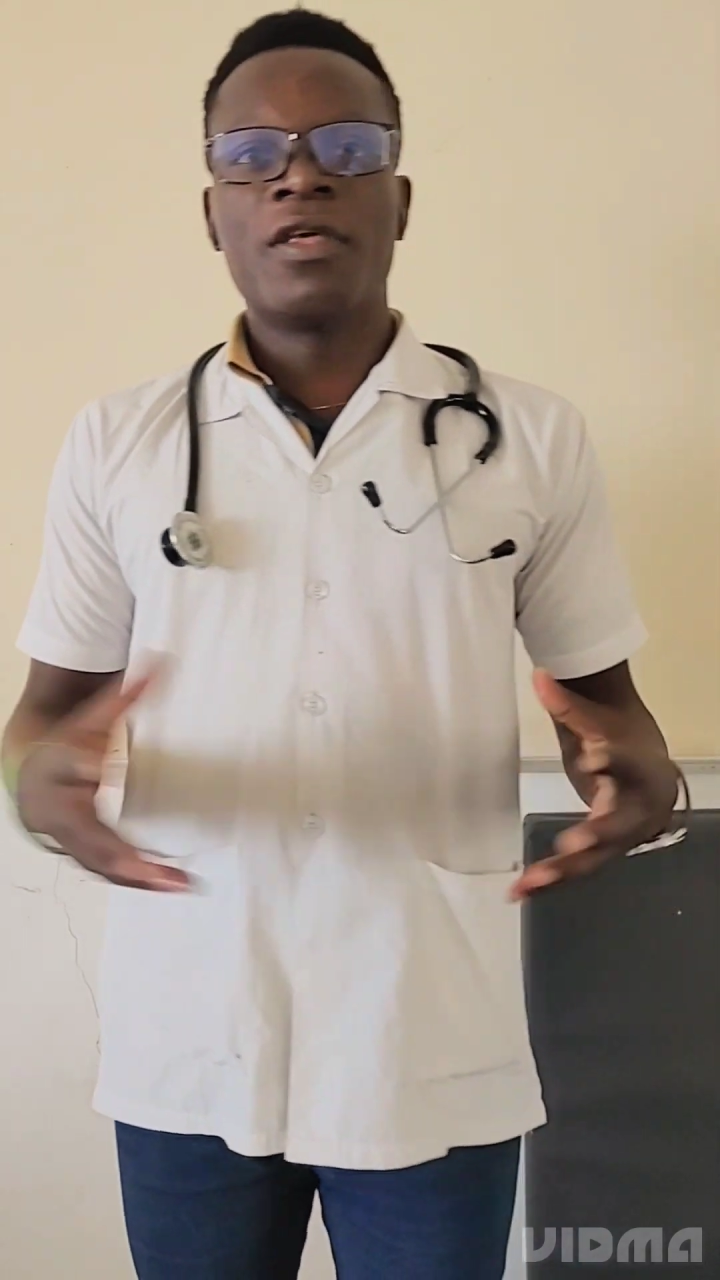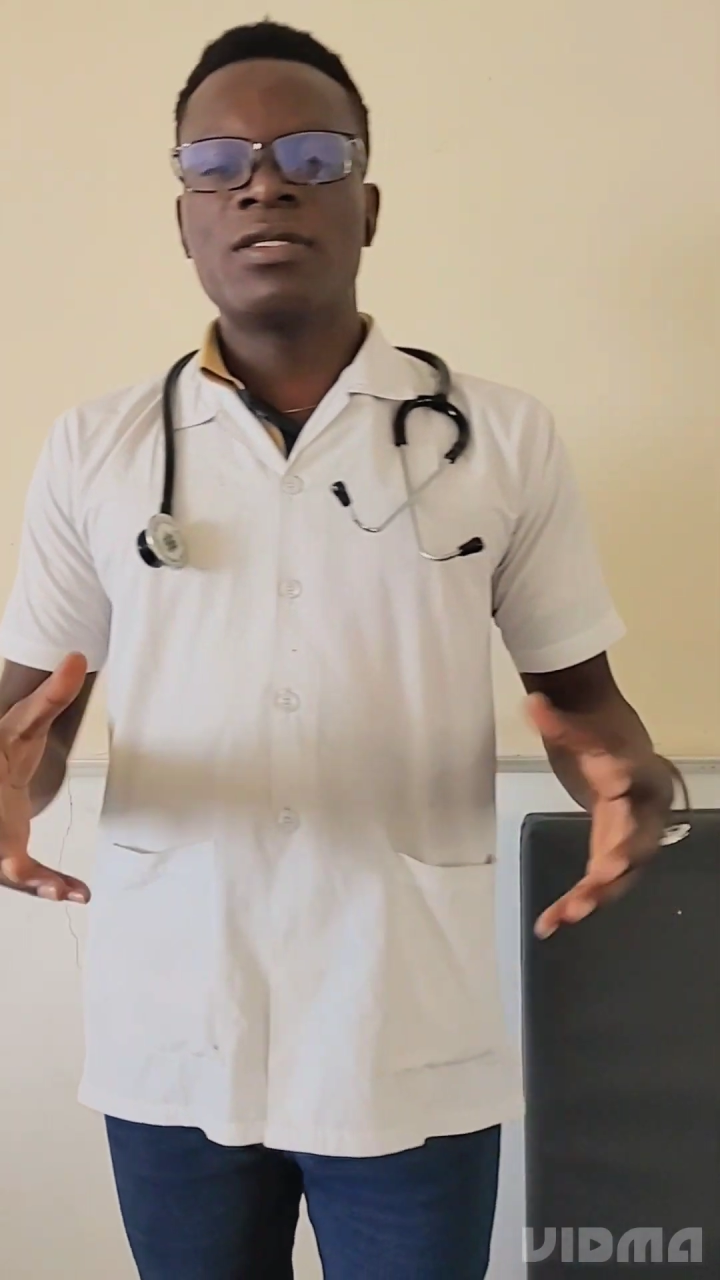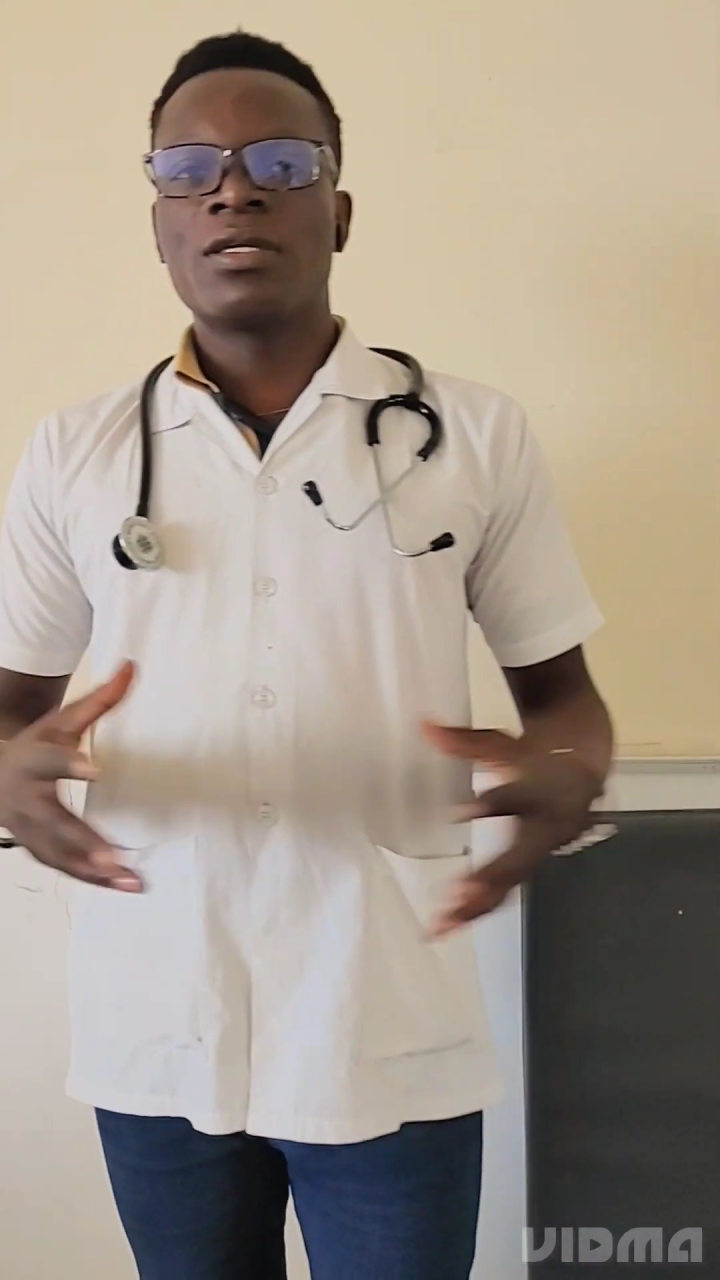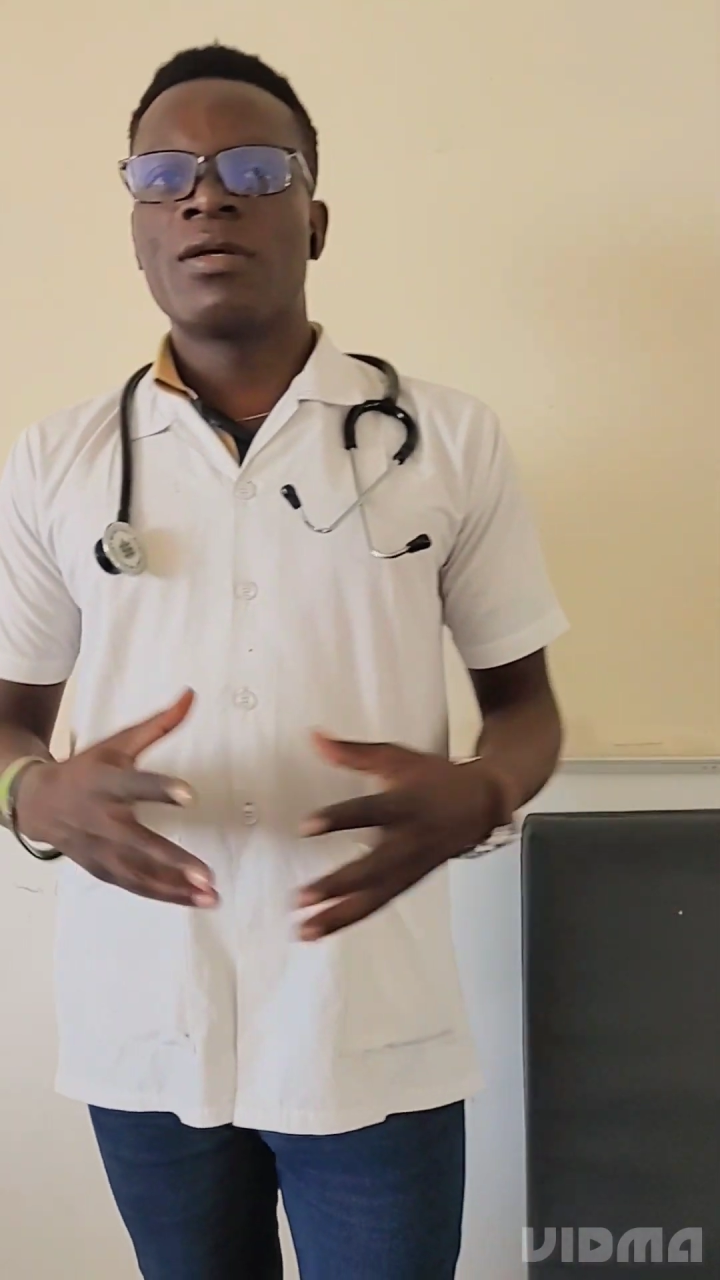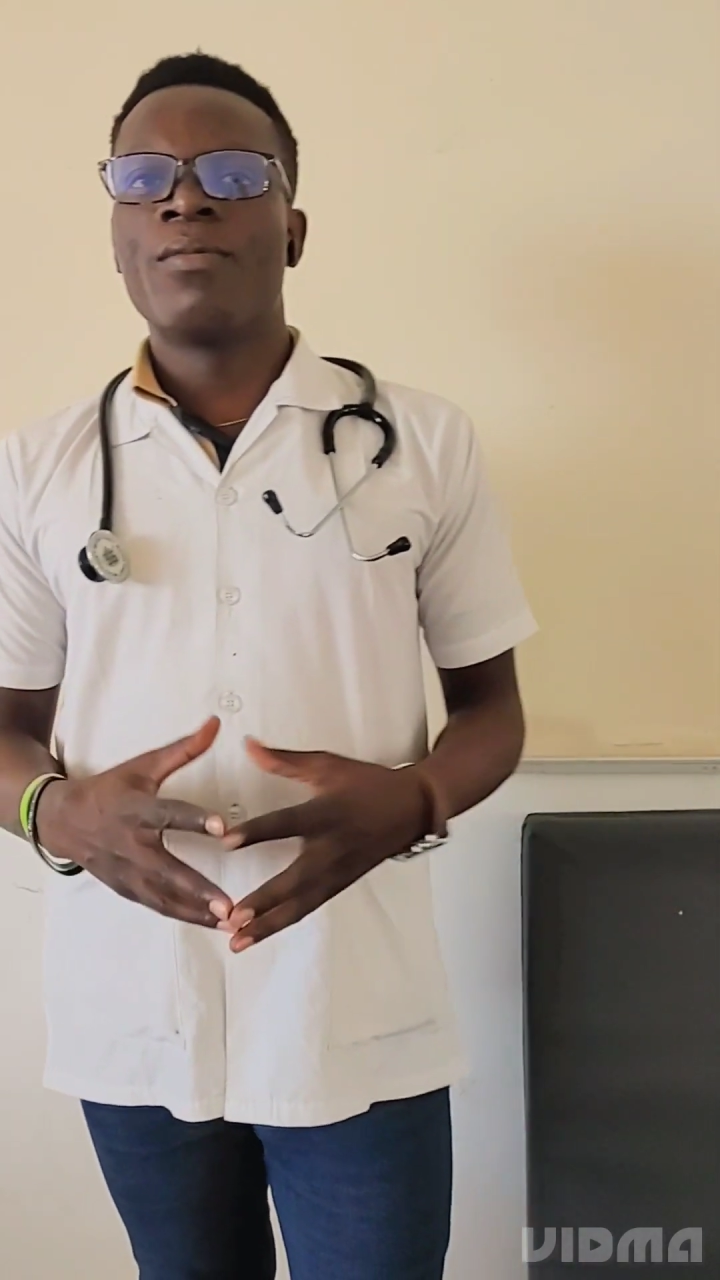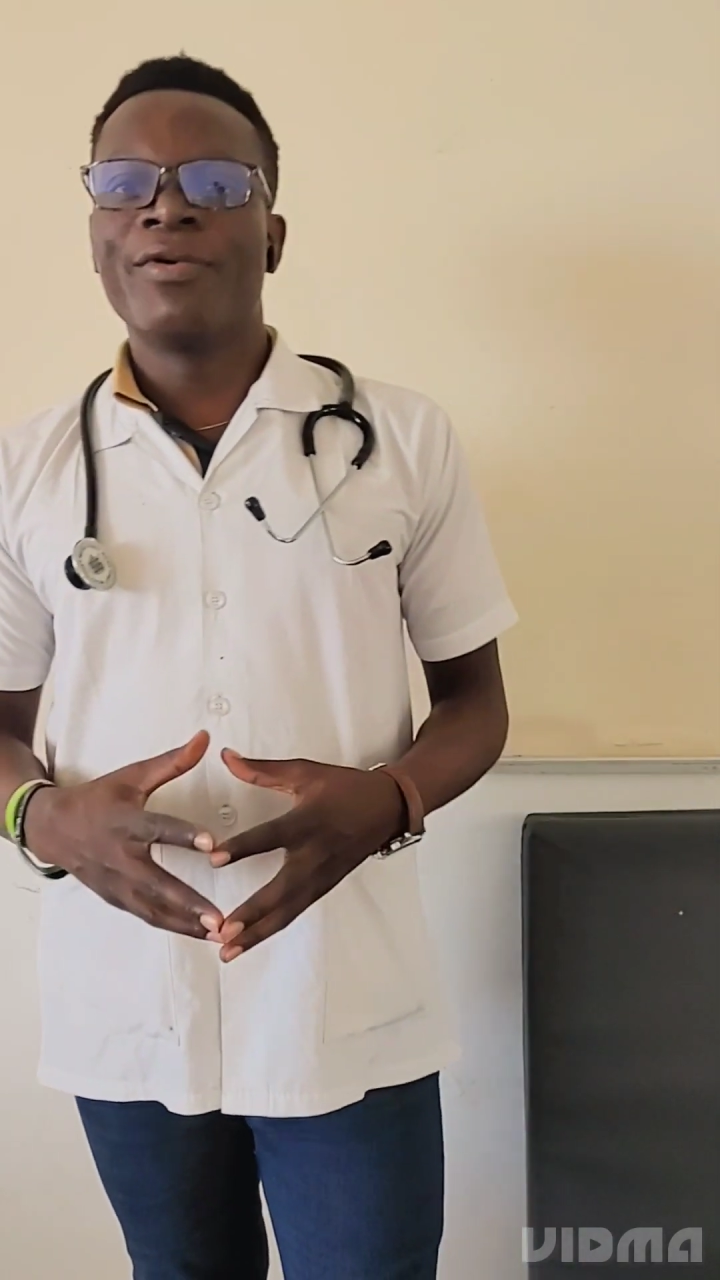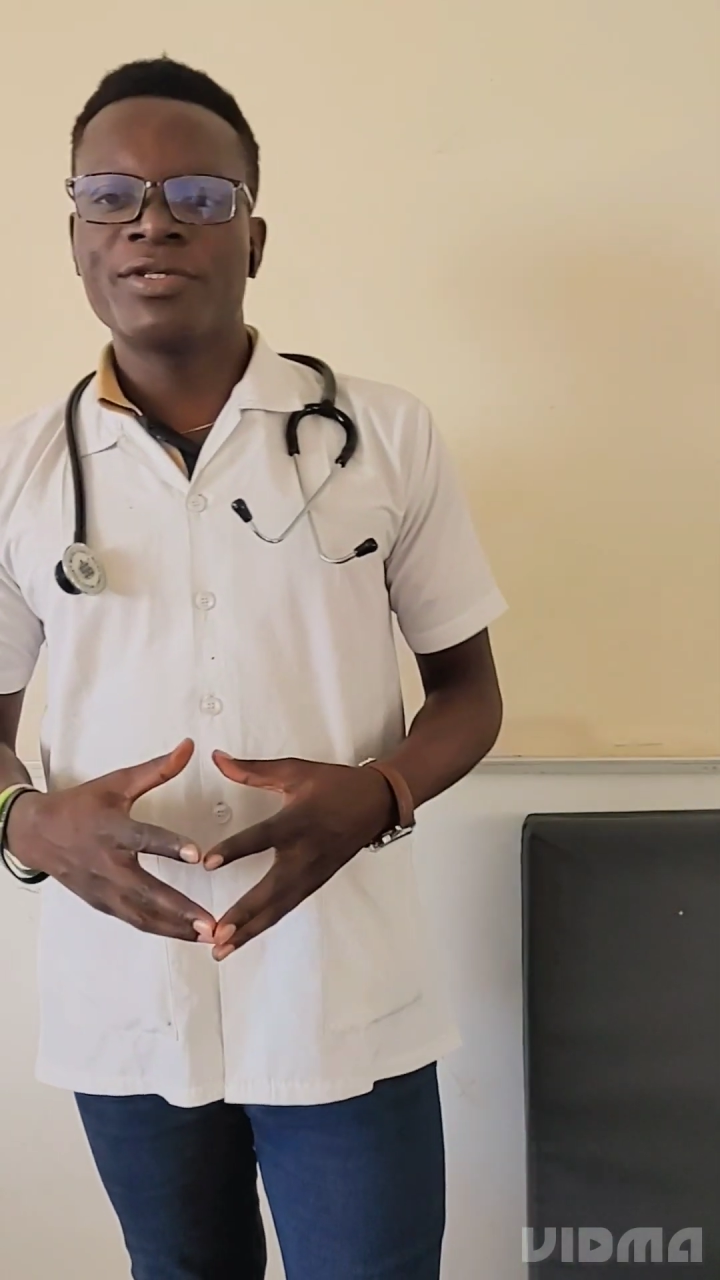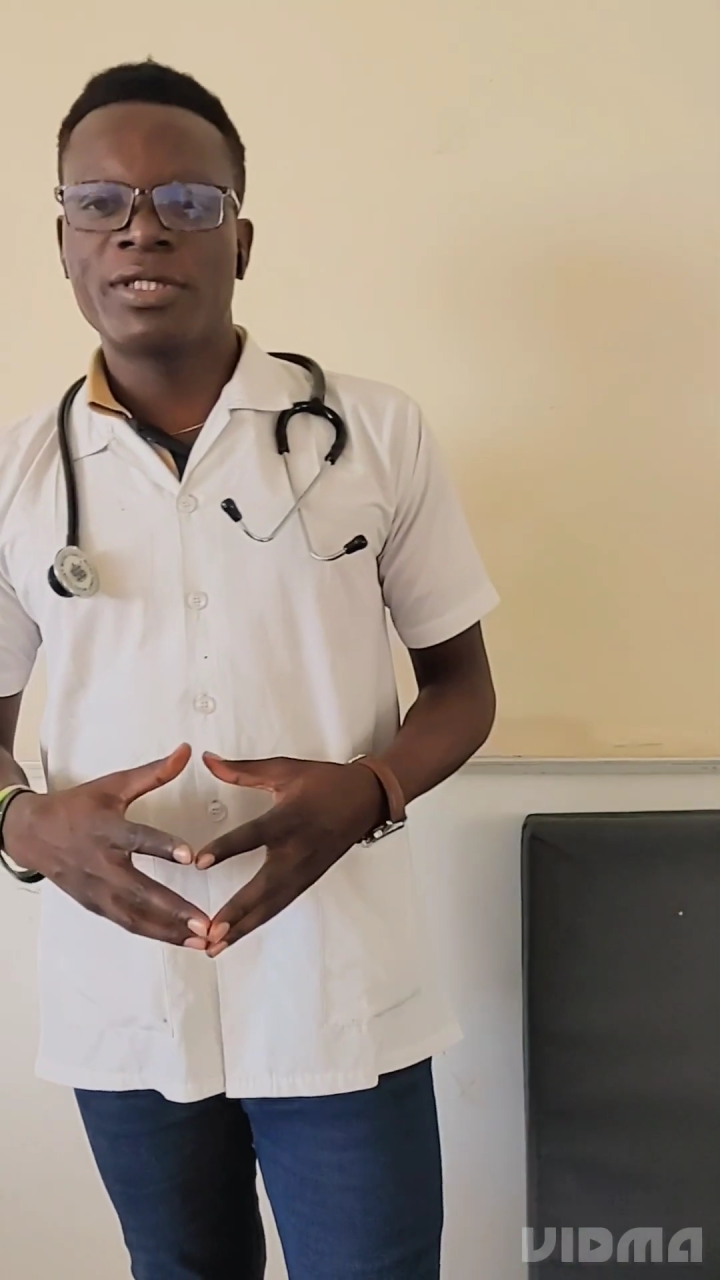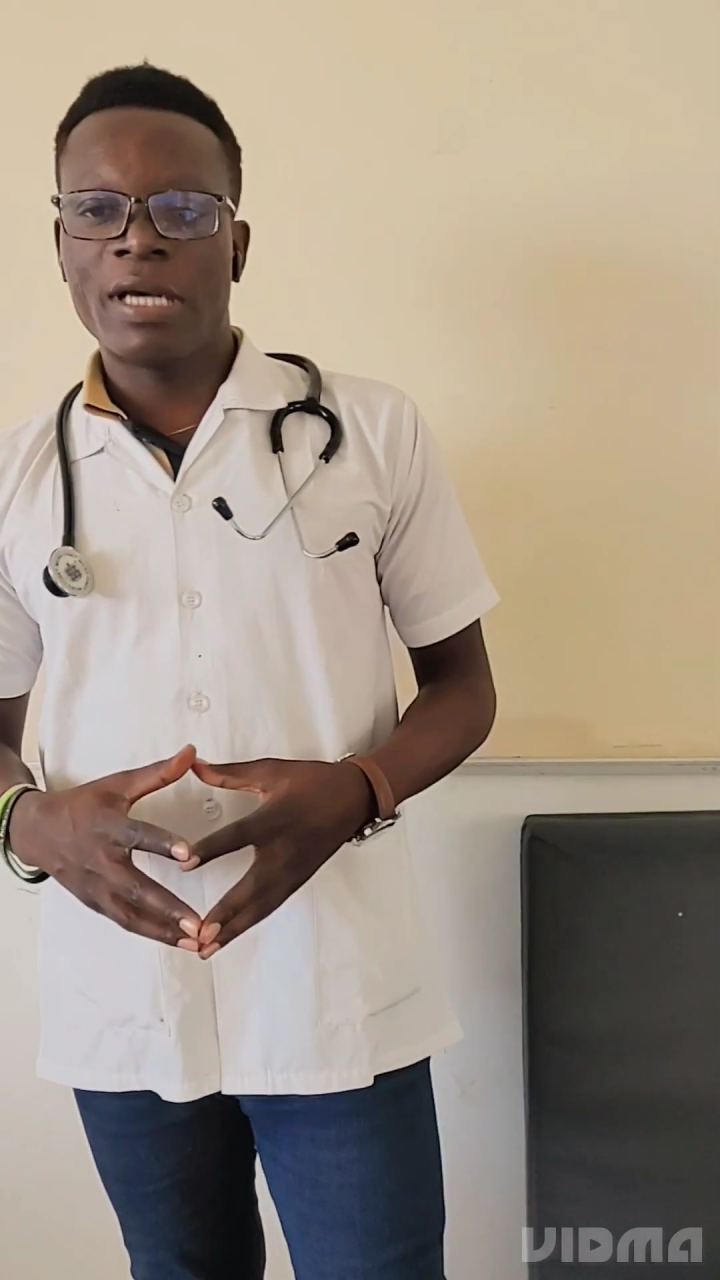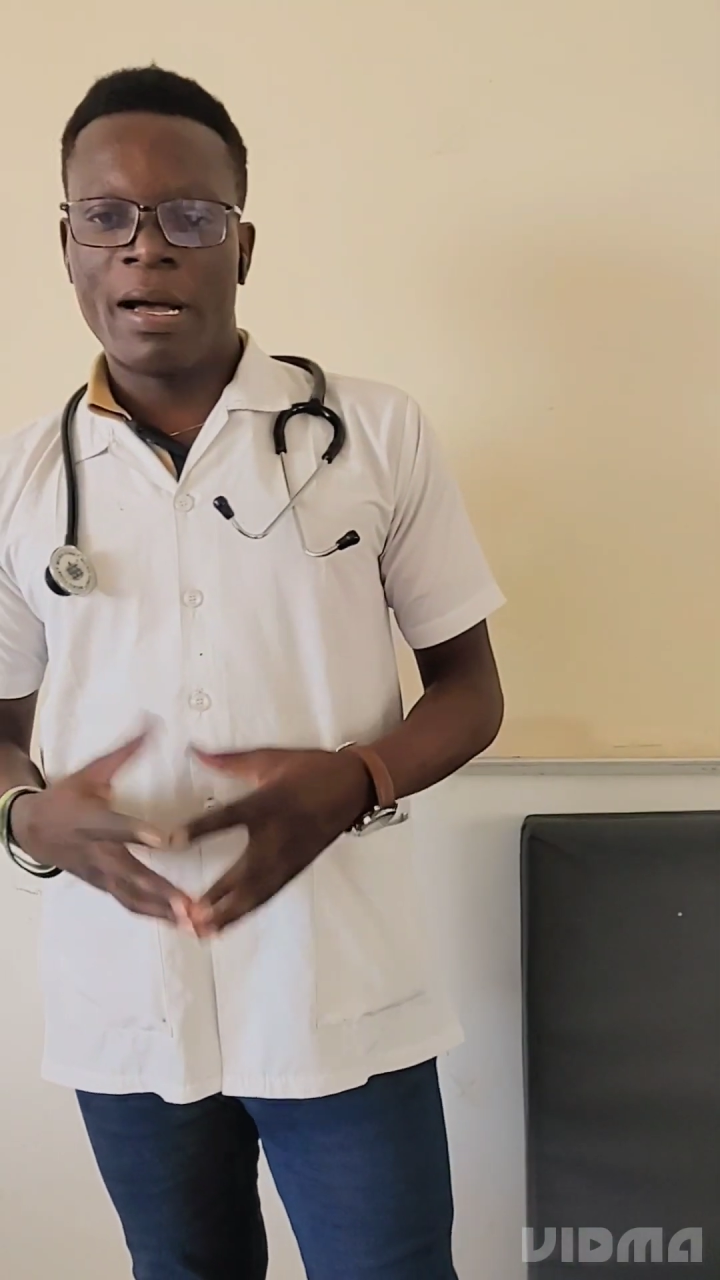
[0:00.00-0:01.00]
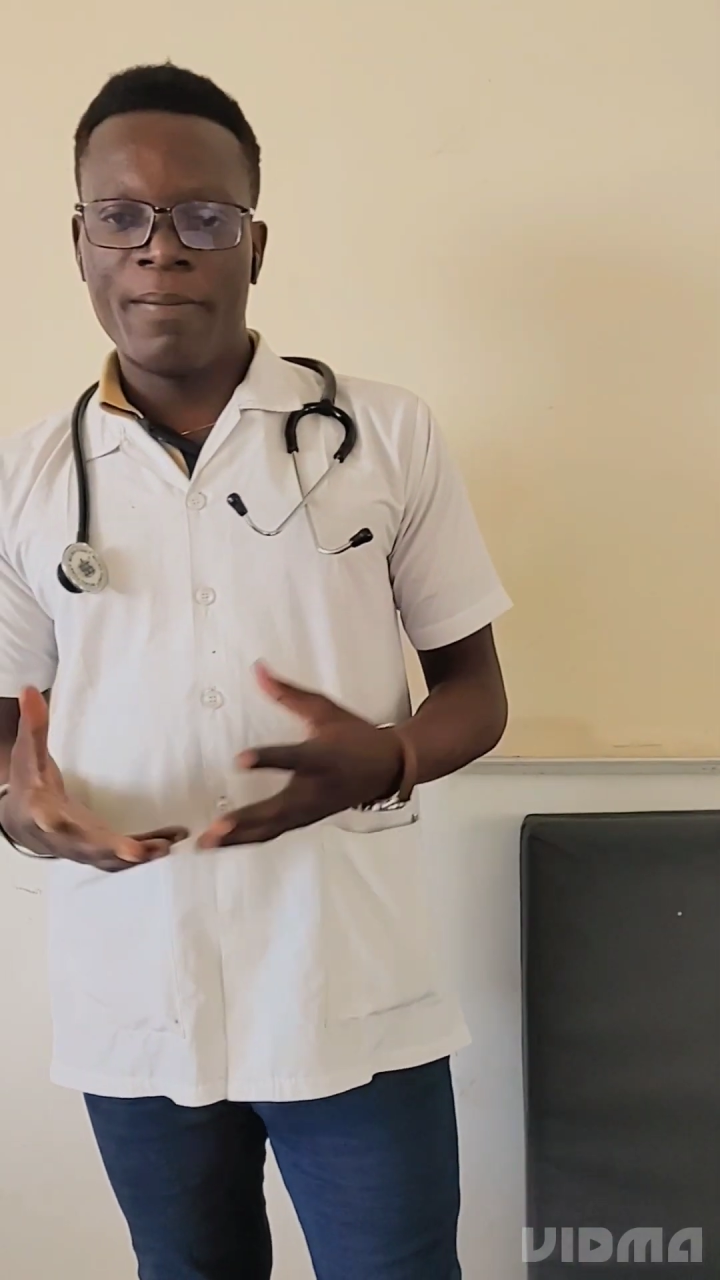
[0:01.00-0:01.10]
these are the most